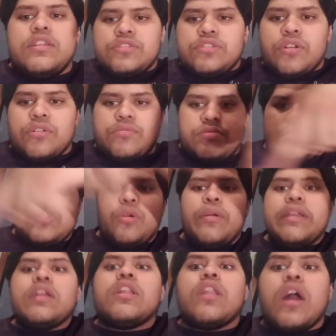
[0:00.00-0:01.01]
So it's
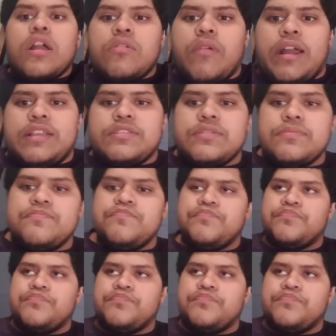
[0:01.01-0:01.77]
going clockwise,